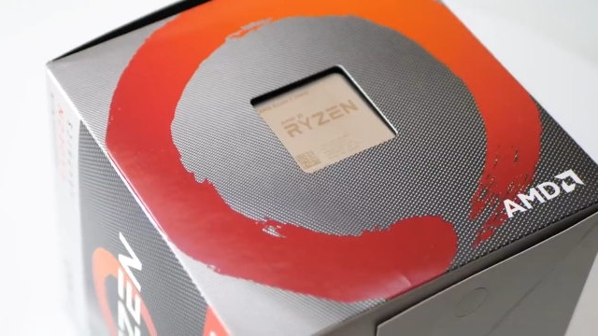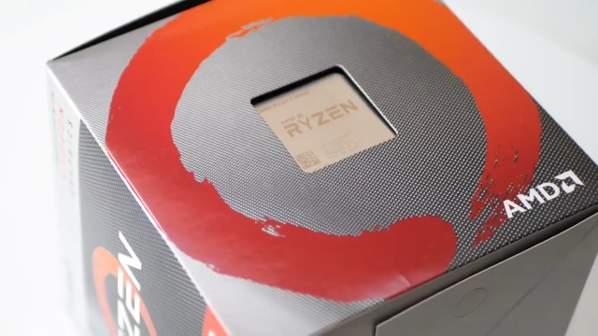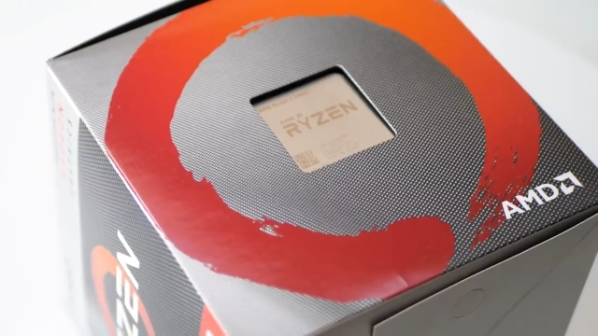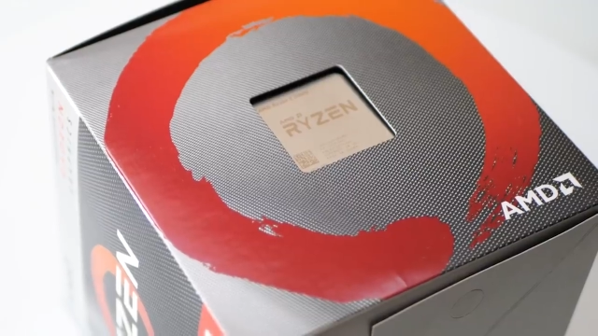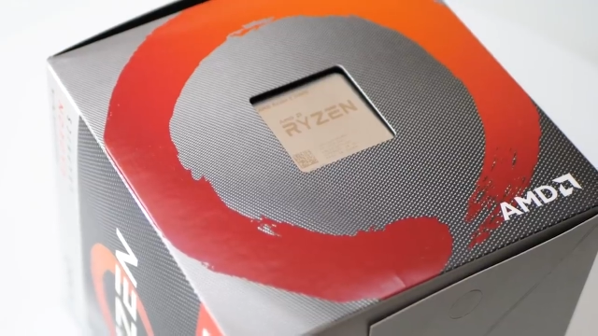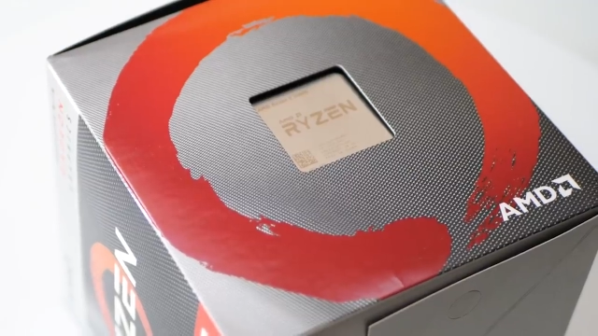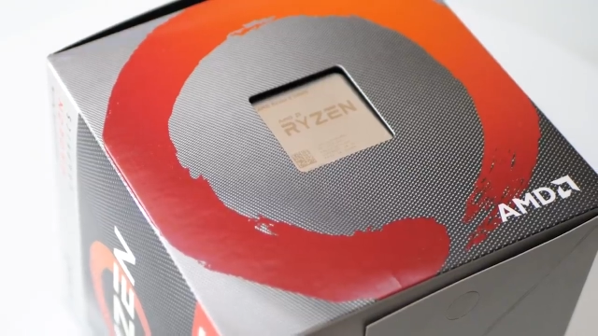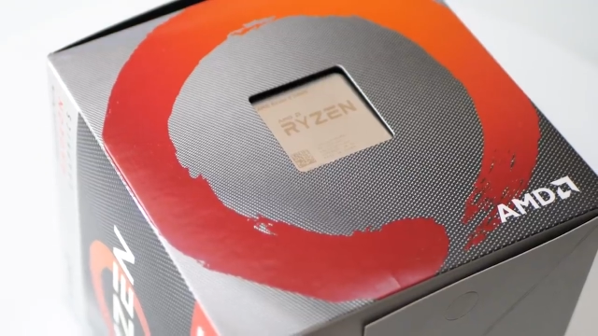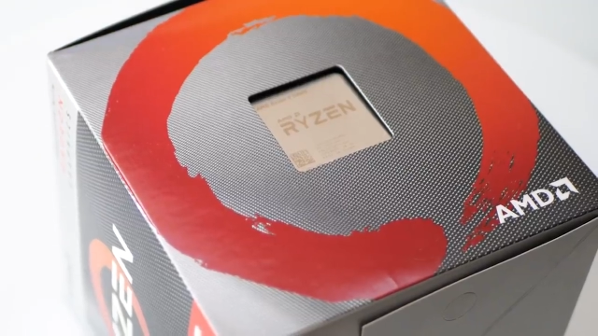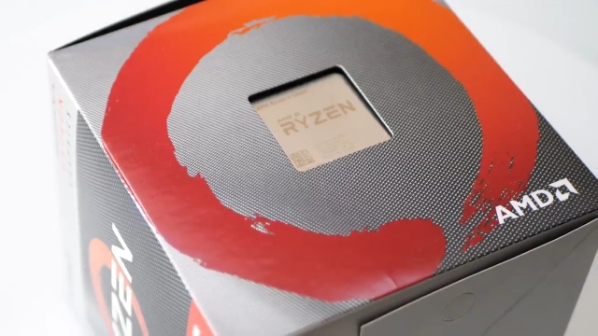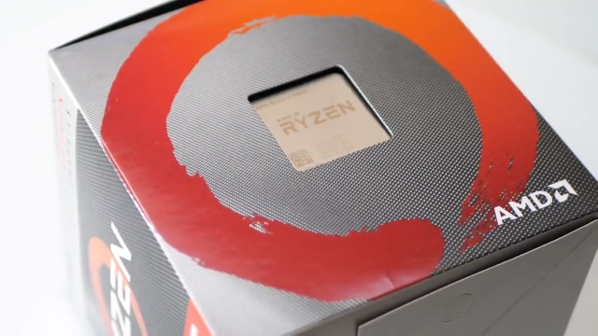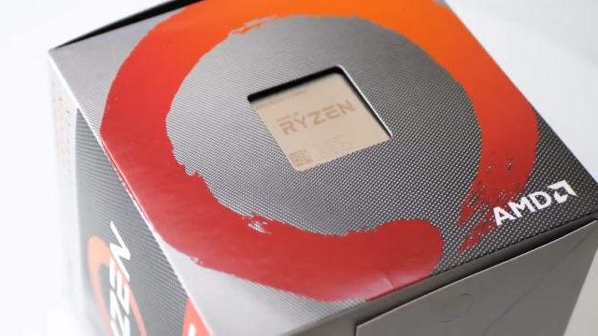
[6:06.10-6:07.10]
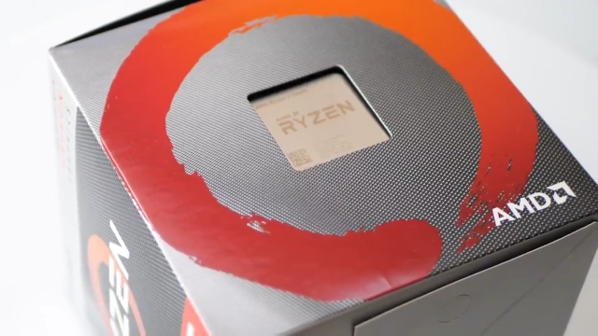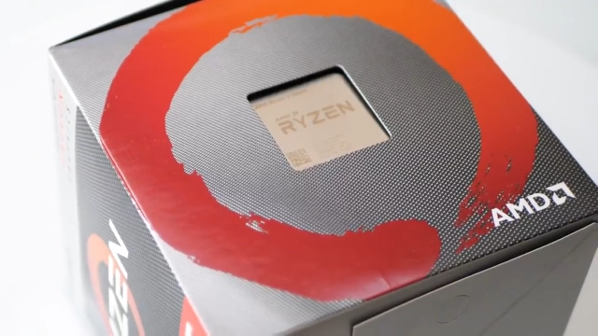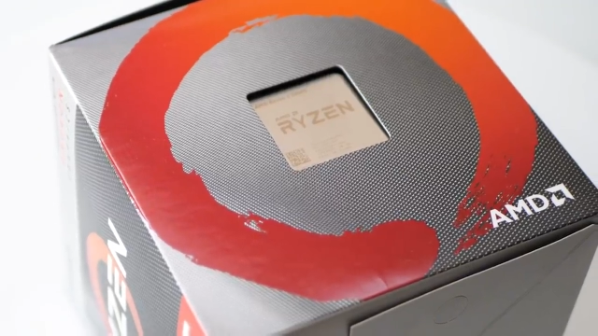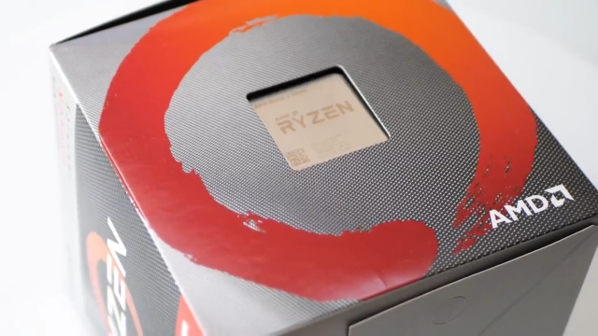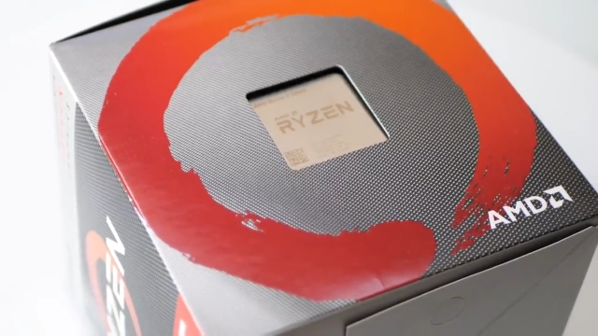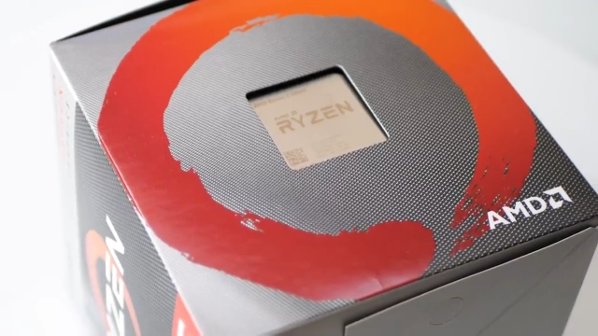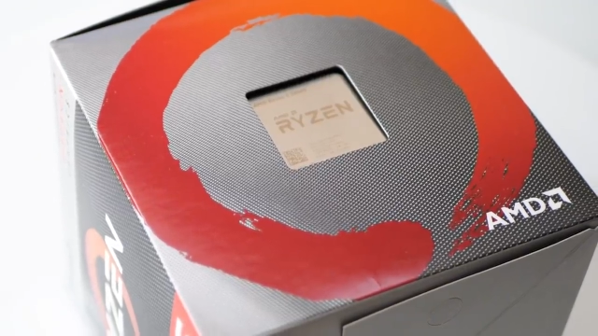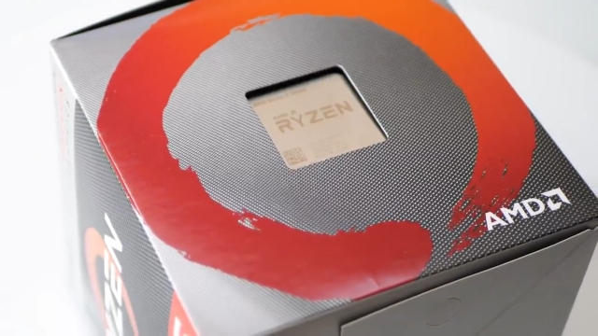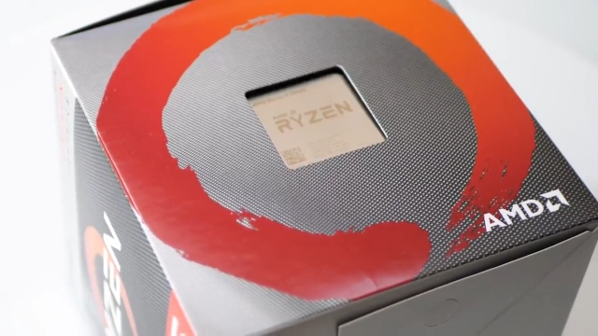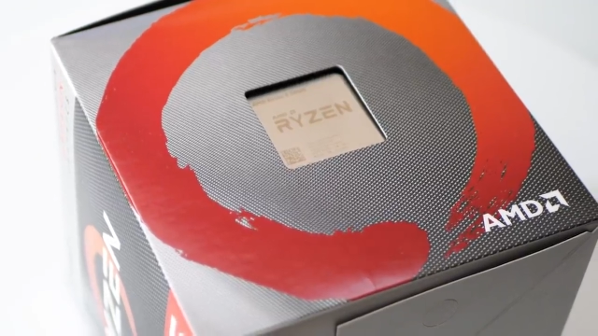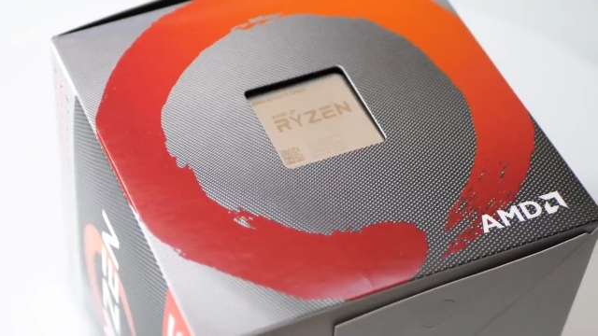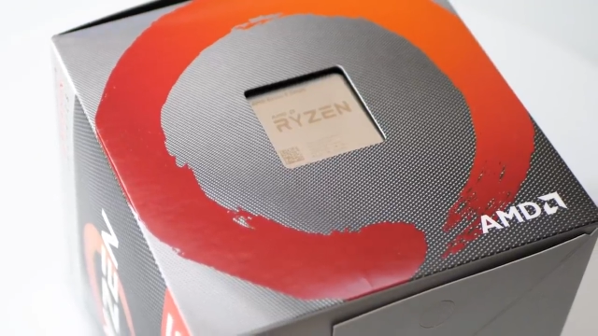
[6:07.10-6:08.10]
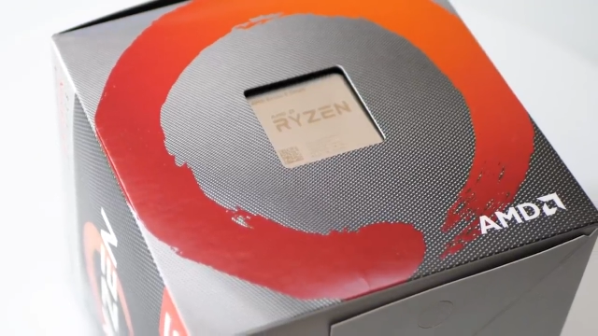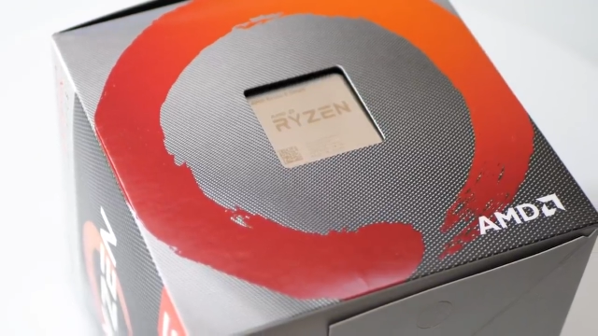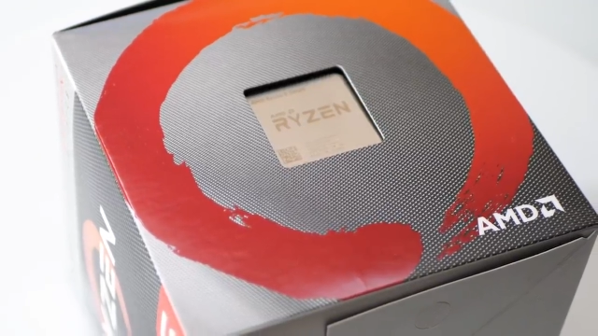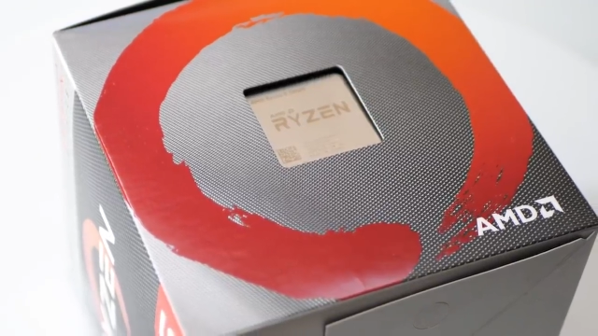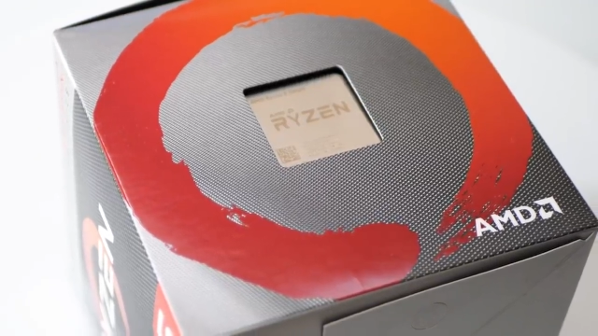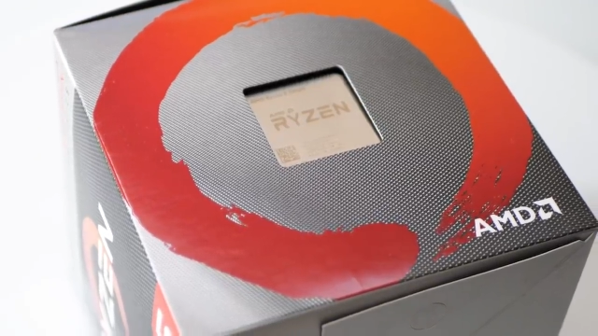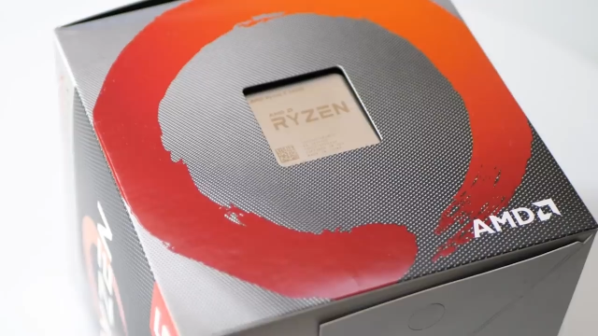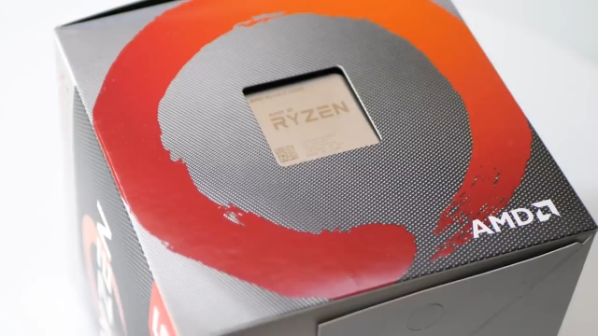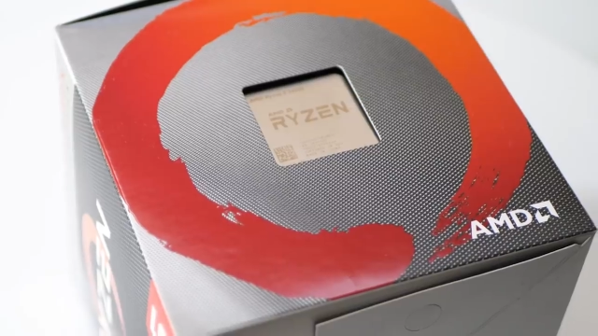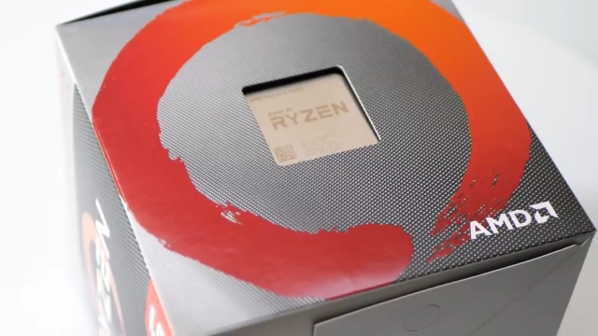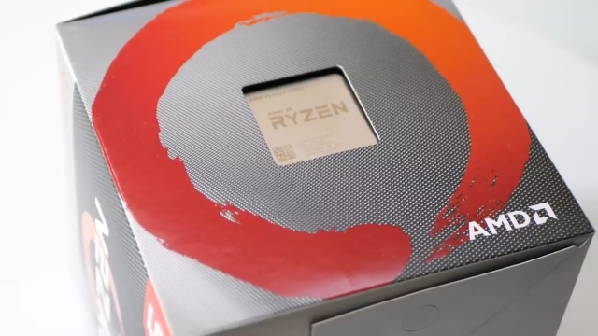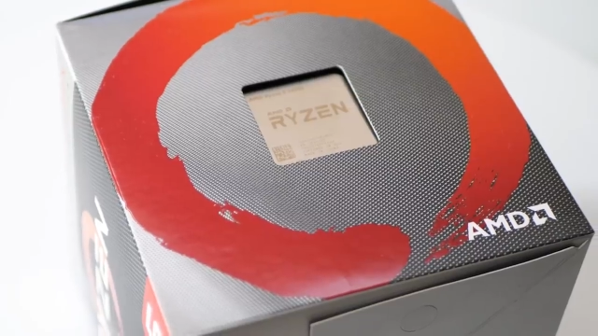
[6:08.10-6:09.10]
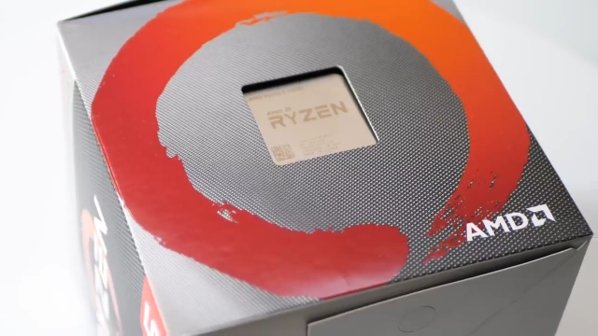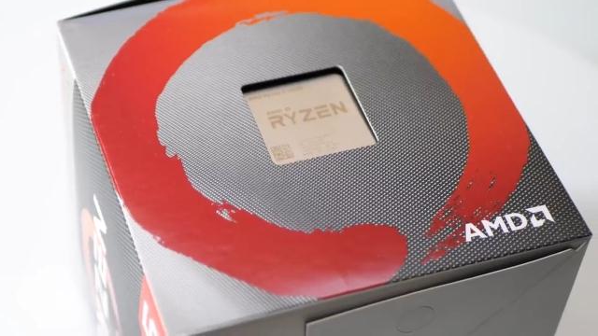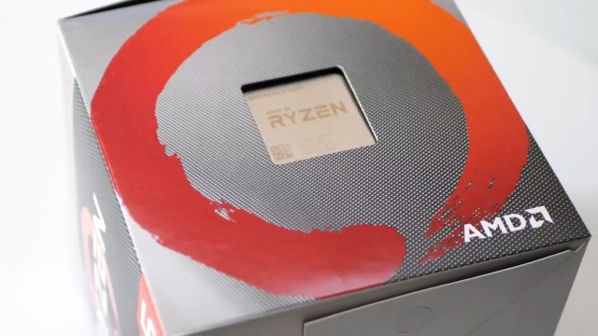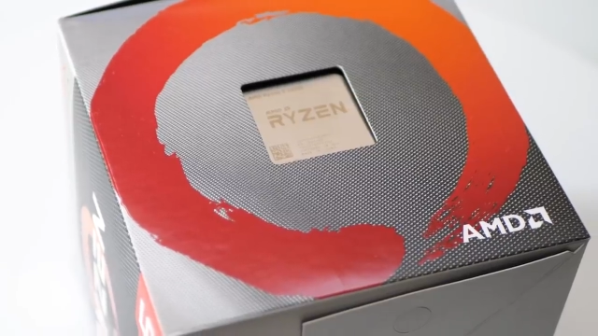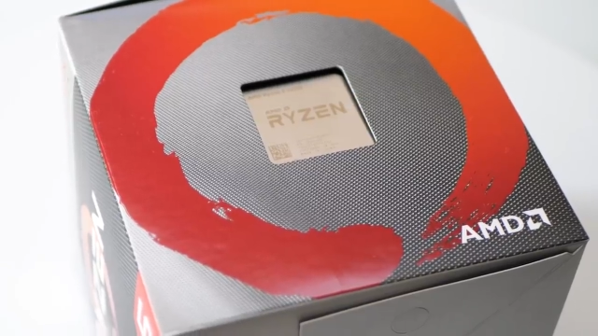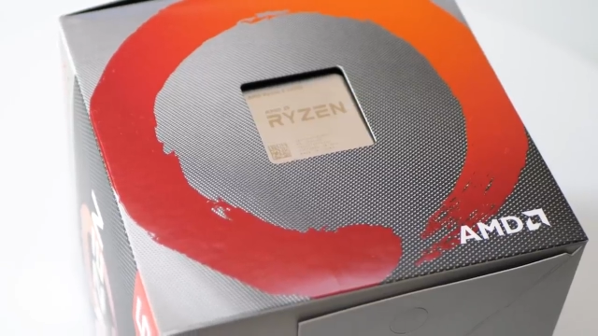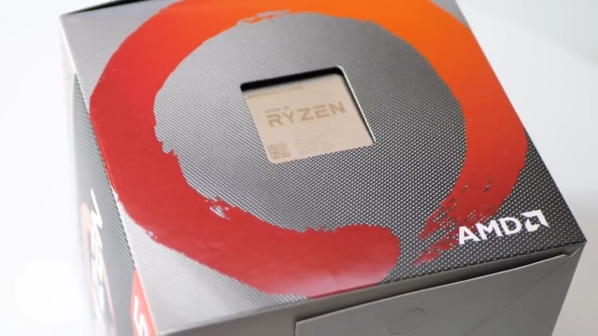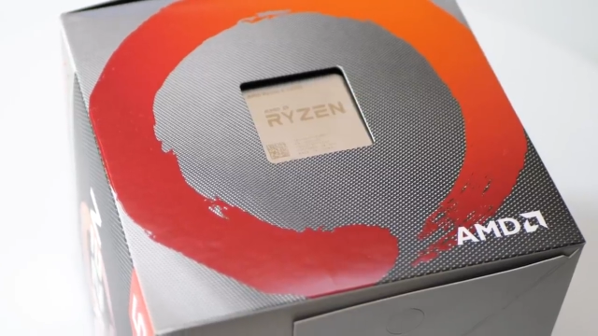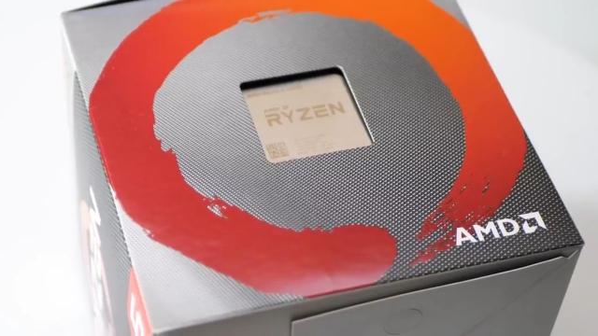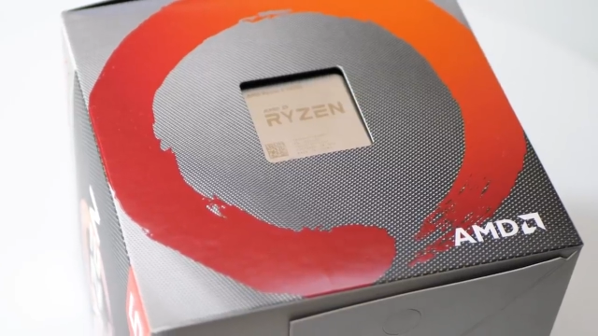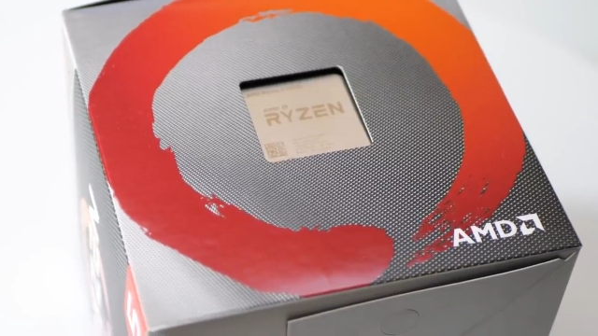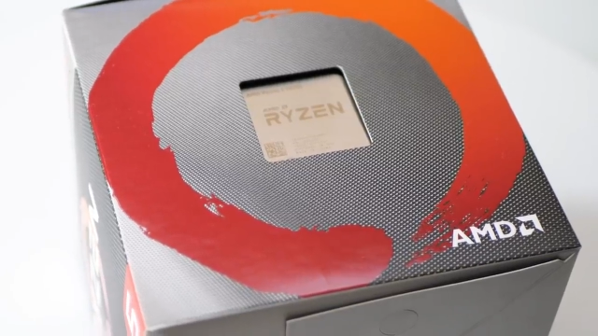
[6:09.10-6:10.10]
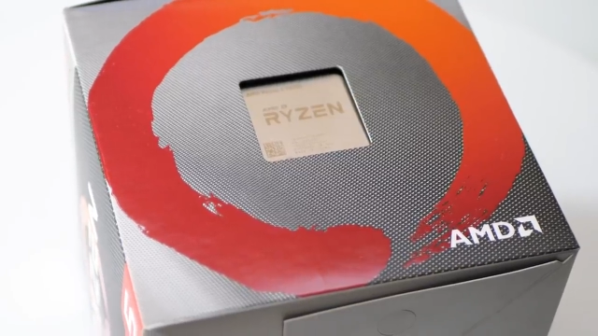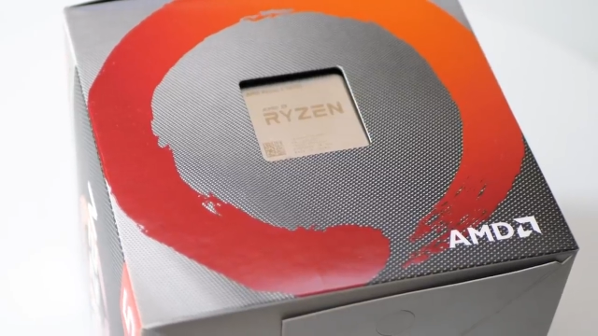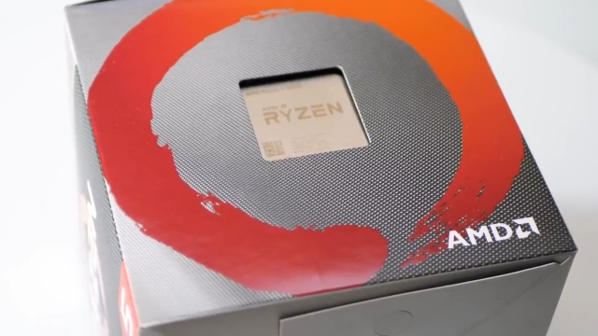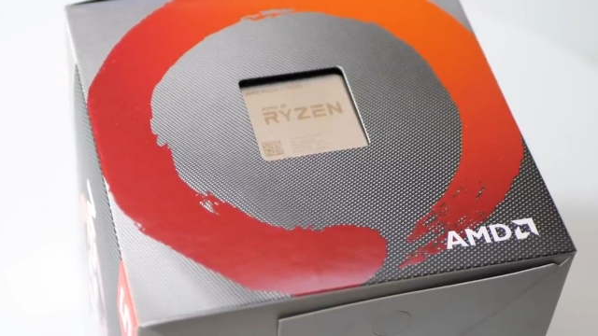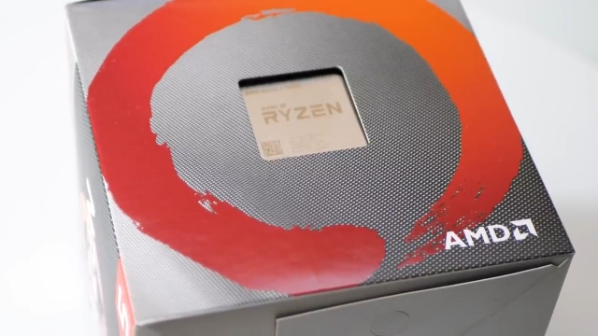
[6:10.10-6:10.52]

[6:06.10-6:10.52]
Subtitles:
[unreadable: no face in view]